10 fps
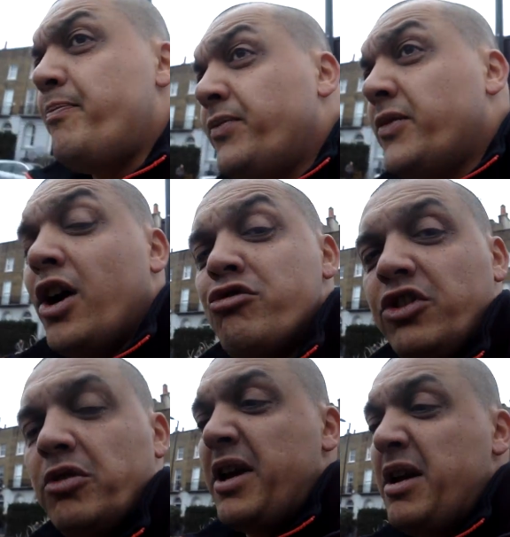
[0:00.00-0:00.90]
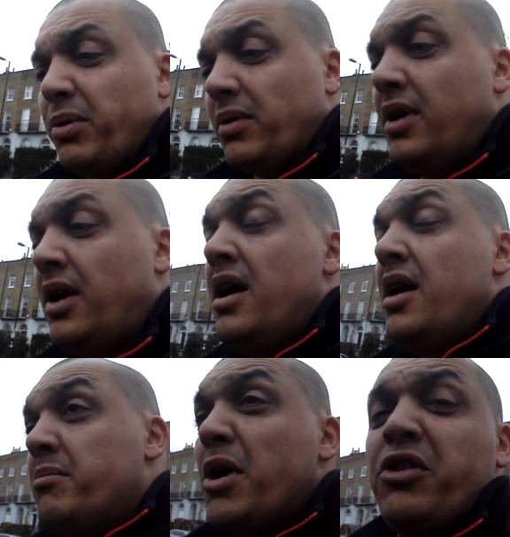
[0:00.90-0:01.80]
Hundreds of people.
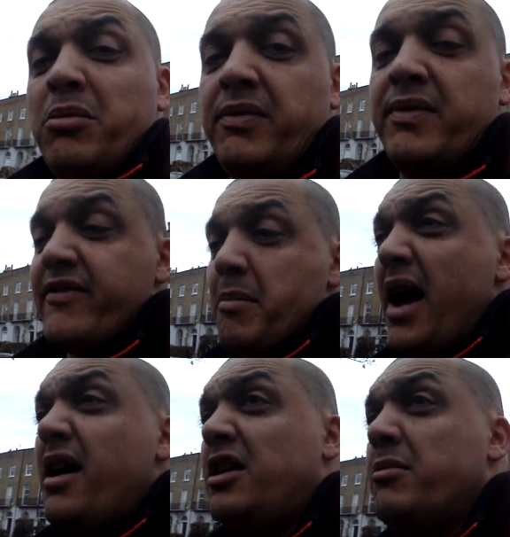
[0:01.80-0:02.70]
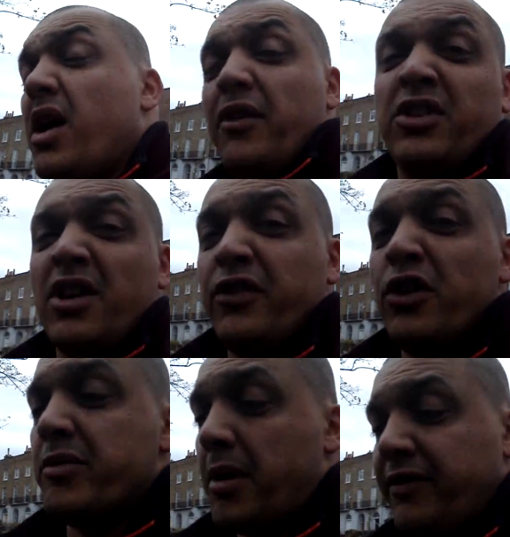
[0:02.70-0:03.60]
Most of them you've never met. You might have seen a
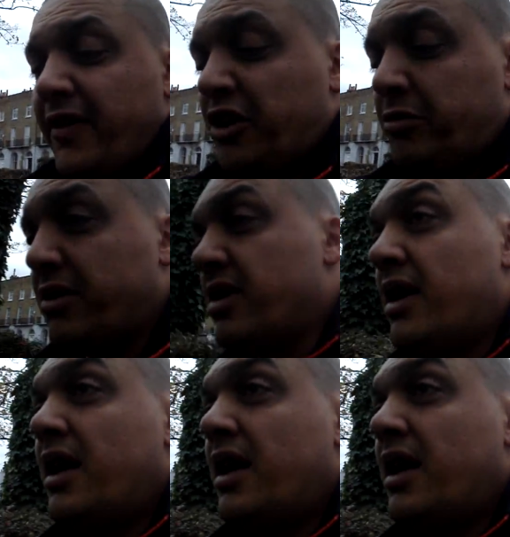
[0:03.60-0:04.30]
few of them on Facebook.